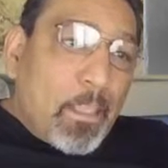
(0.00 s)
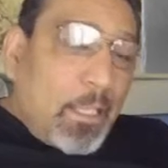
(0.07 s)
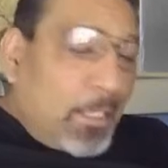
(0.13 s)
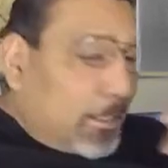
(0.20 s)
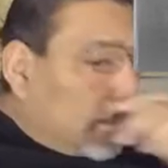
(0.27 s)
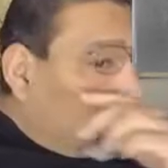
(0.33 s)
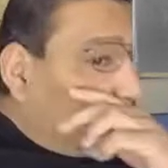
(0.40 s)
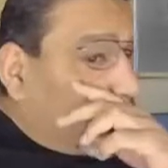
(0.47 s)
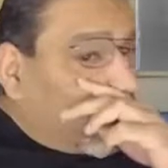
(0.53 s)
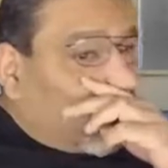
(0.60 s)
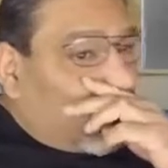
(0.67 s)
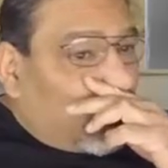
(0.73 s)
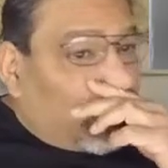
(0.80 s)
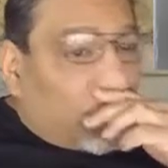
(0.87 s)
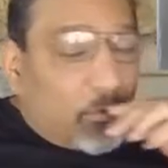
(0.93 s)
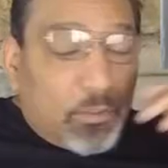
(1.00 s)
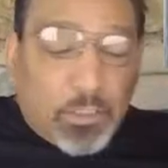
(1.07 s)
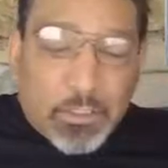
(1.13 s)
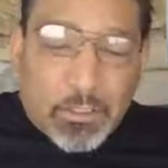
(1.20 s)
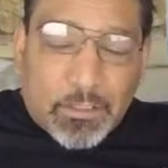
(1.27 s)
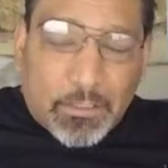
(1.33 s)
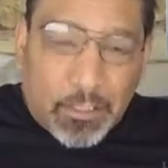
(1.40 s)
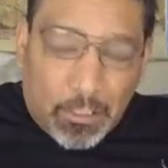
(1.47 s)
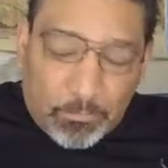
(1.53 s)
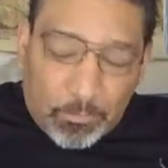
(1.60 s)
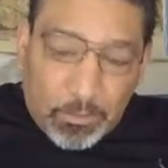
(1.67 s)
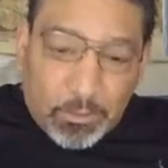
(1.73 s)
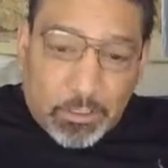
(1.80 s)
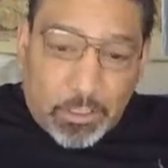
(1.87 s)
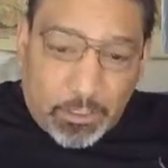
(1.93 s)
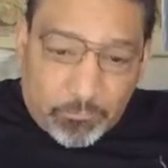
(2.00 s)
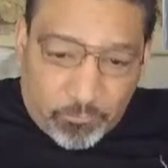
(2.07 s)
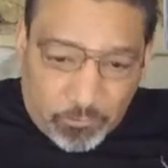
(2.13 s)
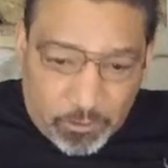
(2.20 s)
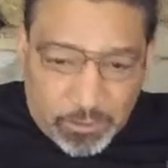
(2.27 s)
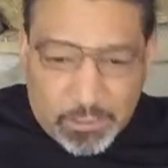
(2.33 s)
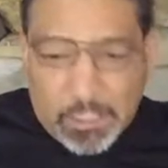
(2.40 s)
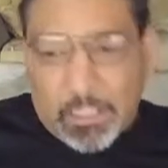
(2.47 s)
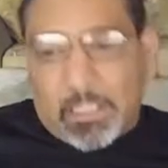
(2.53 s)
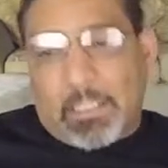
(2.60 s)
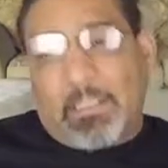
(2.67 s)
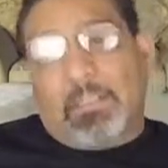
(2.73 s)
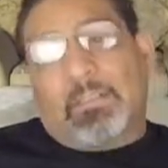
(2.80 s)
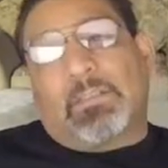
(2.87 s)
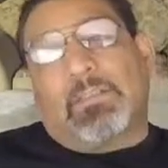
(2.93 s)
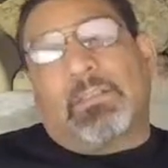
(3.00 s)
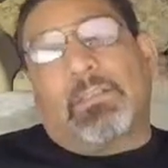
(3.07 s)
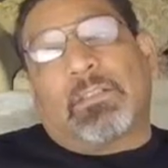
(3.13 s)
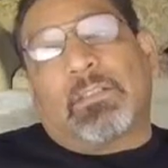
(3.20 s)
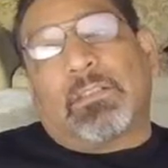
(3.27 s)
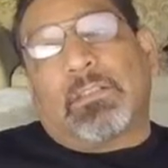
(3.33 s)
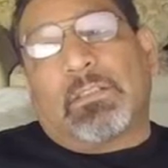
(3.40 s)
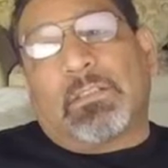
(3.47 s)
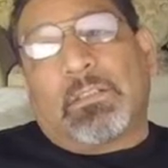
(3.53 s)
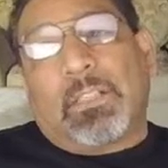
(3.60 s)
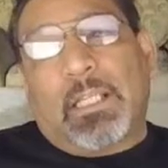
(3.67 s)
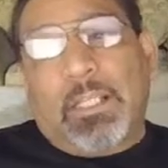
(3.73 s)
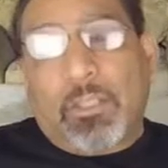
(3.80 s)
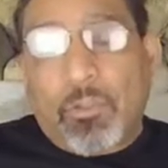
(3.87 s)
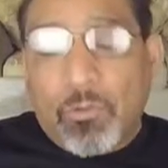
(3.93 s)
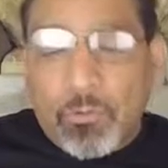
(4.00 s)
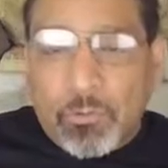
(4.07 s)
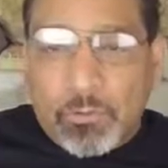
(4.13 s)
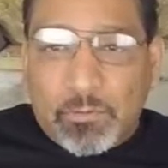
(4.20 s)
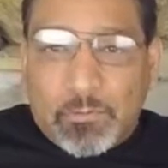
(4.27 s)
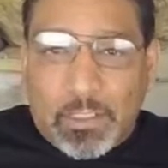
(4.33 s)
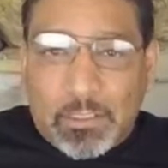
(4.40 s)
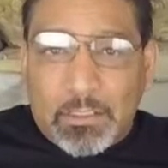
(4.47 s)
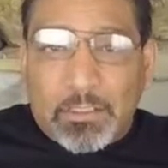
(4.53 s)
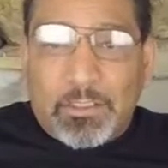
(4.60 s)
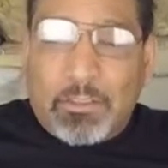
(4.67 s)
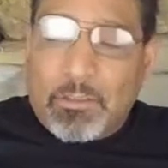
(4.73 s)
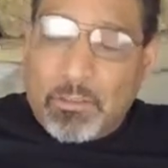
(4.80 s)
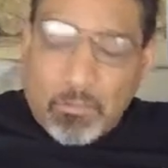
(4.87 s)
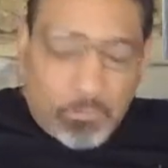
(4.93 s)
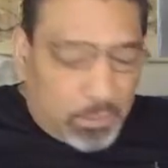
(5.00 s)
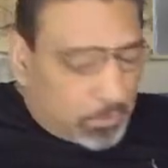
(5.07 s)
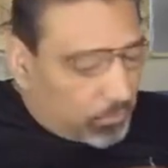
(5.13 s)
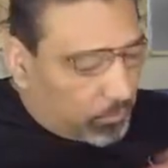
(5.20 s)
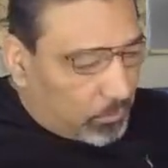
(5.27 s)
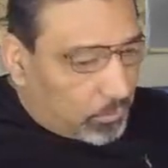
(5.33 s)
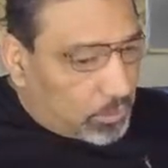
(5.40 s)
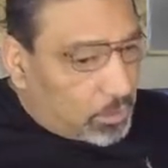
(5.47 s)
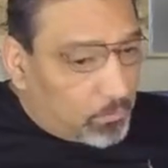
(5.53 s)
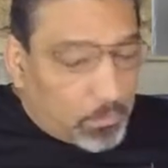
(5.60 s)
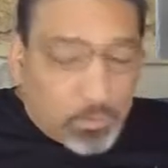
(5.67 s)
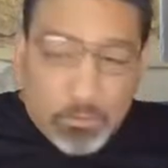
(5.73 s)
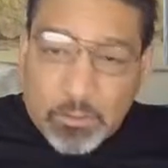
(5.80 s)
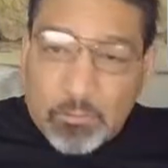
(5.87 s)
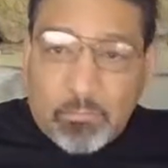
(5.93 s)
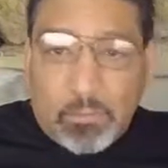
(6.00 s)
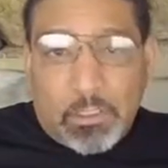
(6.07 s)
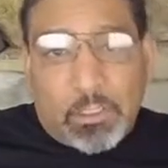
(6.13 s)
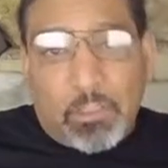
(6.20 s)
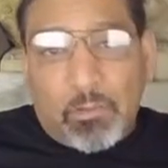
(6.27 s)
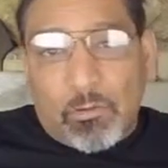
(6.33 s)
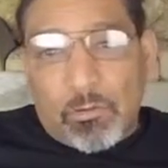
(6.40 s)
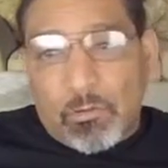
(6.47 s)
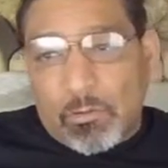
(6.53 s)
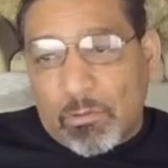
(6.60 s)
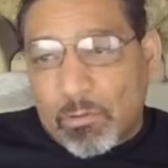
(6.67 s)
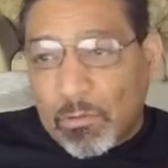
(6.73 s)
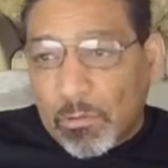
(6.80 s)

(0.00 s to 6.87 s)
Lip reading: I think if you just stop and think for a second, that you would volunteer, no matter the amount of money or